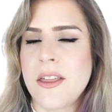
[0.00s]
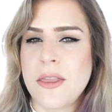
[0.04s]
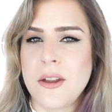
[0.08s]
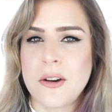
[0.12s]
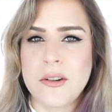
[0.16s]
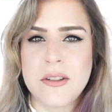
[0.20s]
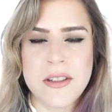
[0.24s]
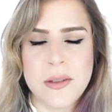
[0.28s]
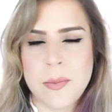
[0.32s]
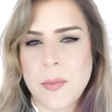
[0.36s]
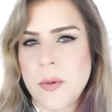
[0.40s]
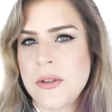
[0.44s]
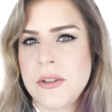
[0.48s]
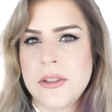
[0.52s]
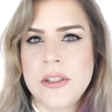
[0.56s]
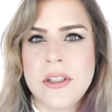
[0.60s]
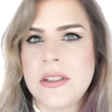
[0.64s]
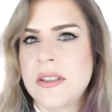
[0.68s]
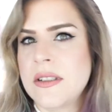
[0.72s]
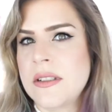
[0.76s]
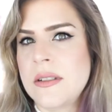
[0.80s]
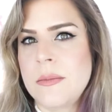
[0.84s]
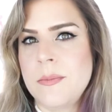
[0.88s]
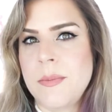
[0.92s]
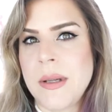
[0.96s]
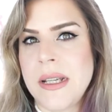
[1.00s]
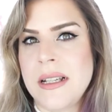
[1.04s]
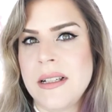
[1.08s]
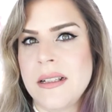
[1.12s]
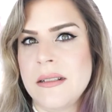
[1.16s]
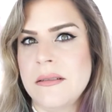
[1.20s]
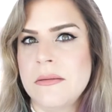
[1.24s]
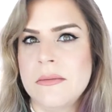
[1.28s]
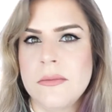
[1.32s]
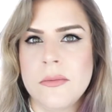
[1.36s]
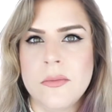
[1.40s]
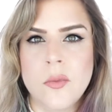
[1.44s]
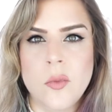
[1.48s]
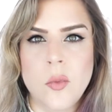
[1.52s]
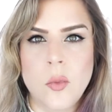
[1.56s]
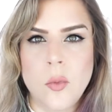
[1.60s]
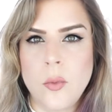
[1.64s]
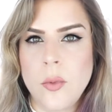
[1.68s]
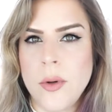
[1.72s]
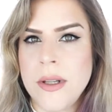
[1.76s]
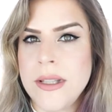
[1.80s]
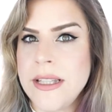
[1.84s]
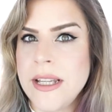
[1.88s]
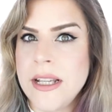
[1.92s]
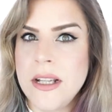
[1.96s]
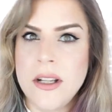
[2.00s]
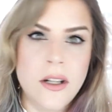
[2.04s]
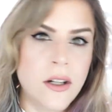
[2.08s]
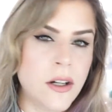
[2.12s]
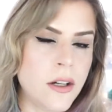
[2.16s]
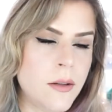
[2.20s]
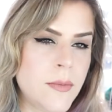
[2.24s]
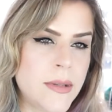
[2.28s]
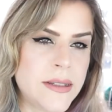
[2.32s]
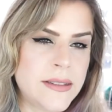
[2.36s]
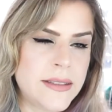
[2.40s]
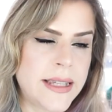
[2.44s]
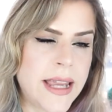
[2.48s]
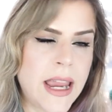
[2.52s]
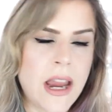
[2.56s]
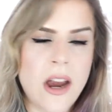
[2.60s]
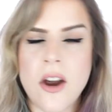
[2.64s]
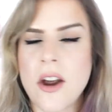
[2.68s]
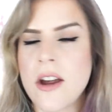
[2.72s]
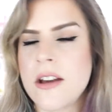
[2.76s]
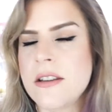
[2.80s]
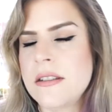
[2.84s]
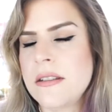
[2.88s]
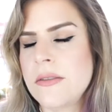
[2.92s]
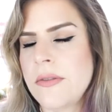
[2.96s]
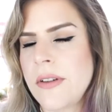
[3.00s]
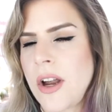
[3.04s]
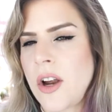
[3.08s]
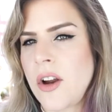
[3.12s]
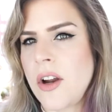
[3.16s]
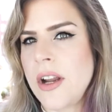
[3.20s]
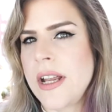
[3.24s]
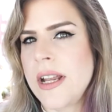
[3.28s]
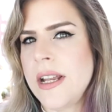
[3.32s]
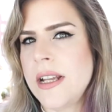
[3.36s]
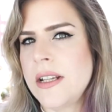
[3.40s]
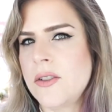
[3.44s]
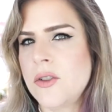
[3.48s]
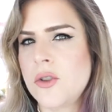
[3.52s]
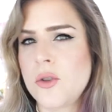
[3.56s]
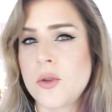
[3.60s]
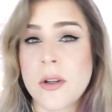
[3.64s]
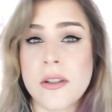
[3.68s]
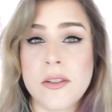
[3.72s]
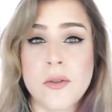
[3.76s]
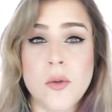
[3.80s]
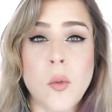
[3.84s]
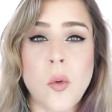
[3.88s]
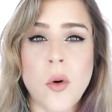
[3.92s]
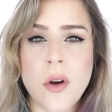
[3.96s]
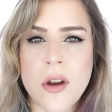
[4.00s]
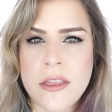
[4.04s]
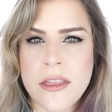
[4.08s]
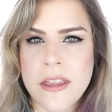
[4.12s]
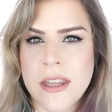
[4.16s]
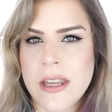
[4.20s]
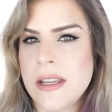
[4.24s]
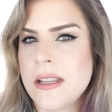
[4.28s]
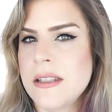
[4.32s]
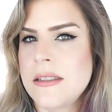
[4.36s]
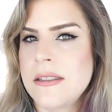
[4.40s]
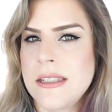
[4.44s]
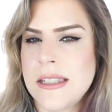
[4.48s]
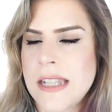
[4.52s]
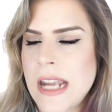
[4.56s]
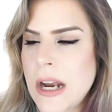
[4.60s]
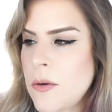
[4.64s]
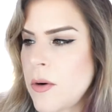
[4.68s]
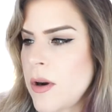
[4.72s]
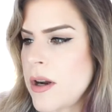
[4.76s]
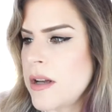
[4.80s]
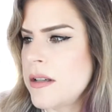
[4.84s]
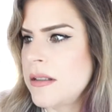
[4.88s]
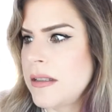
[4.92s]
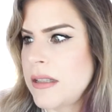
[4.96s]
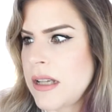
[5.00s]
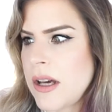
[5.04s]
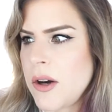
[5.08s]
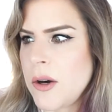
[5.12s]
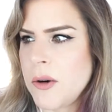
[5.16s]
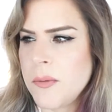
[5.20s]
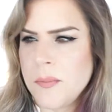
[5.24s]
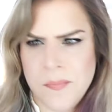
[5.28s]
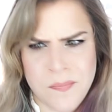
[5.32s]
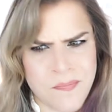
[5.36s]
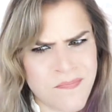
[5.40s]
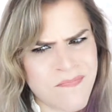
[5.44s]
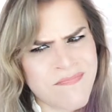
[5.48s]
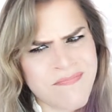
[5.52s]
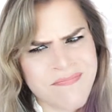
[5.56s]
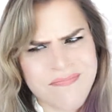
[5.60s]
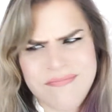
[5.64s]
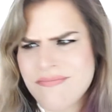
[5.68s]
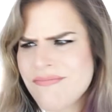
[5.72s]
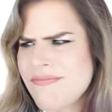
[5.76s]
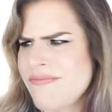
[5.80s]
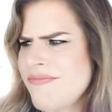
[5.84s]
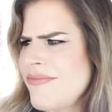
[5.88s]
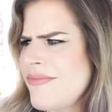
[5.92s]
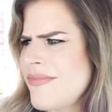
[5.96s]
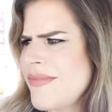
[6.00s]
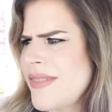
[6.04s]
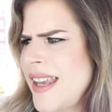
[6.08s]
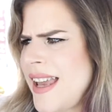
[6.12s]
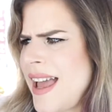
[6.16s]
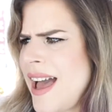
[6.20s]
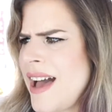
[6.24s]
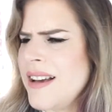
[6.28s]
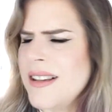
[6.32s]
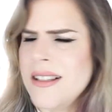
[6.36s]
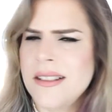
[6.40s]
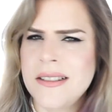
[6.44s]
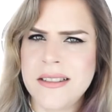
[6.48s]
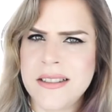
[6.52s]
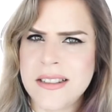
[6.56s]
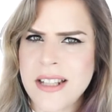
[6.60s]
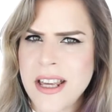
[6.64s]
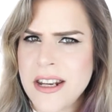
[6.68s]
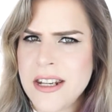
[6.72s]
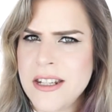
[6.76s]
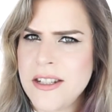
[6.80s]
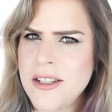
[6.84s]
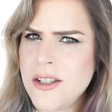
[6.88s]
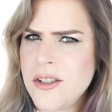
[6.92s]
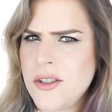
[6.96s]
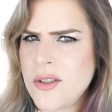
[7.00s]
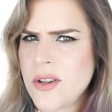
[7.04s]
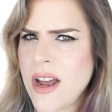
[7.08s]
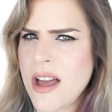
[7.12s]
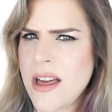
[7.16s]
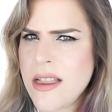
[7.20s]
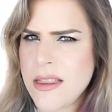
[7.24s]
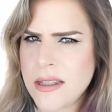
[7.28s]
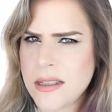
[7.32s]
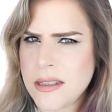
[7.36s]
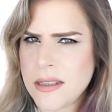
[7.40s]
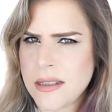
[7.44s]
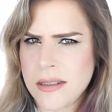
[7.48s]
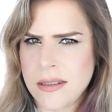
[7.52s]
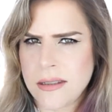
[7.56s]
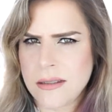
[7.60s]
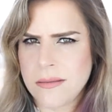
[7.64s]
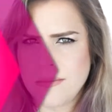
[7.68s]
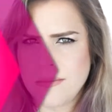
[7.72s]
they're supposed to just be really good mascaras, very trustworthy, etc. So yeah, excited to try this.